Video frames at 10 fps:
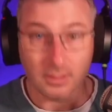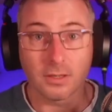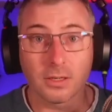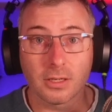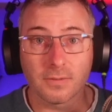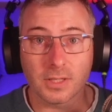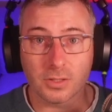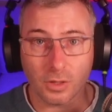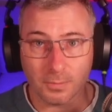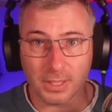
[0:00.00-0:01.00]
over the
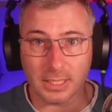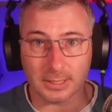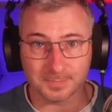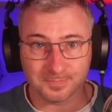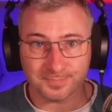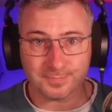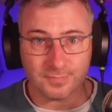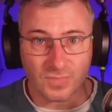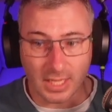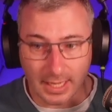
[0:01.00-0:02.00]
top here.
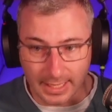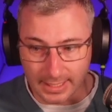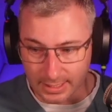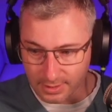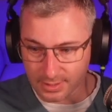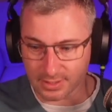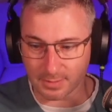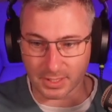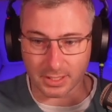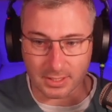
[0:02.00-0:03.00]
Again, this is
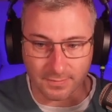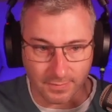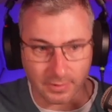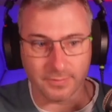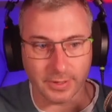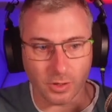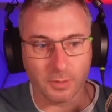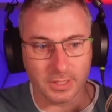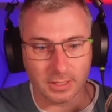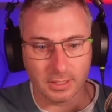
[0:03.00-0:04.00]
something that's very, very
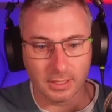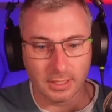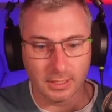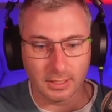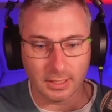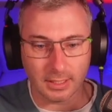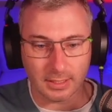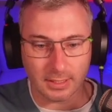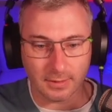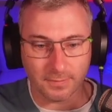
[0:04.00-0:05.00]
common
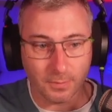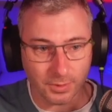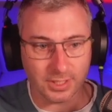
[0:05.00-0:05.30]
for this